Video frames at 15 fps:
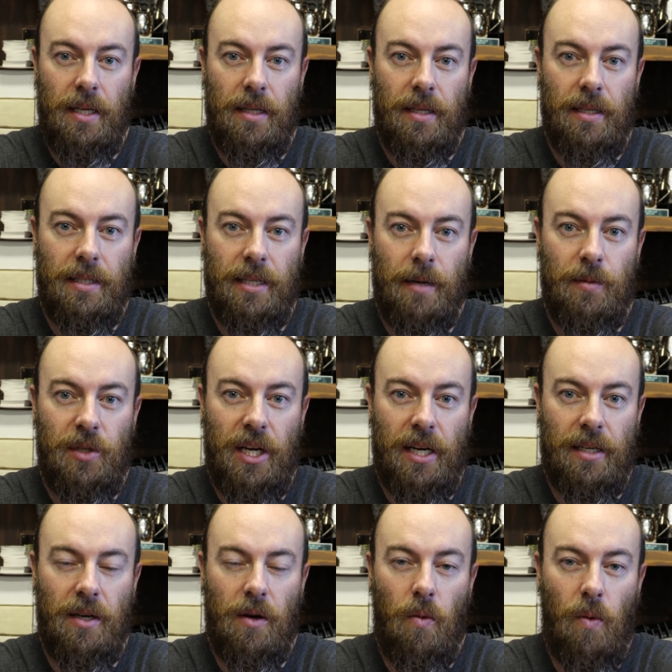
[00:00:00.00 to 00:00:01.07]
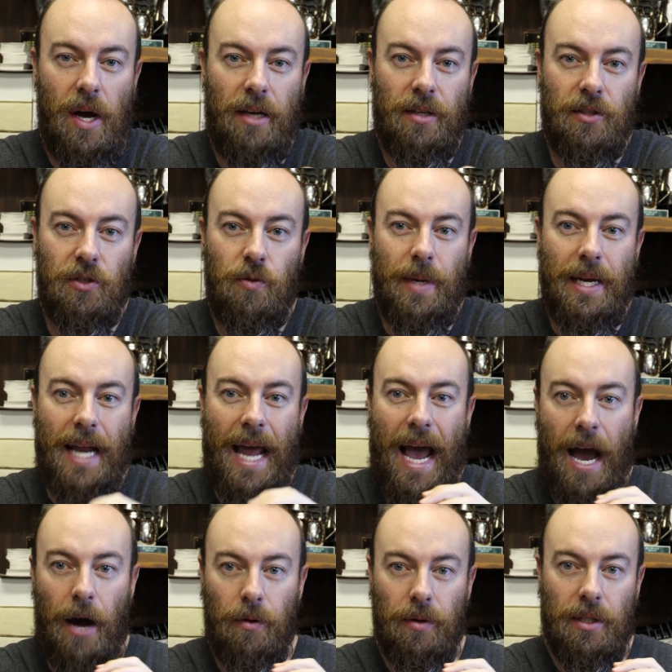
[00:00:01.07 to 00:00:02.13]
the subject while zooming
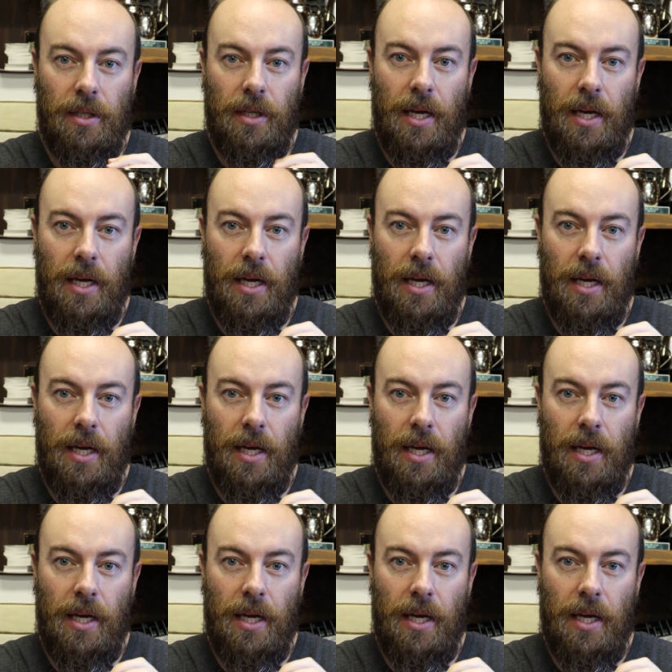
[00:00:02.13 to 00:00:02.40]
out,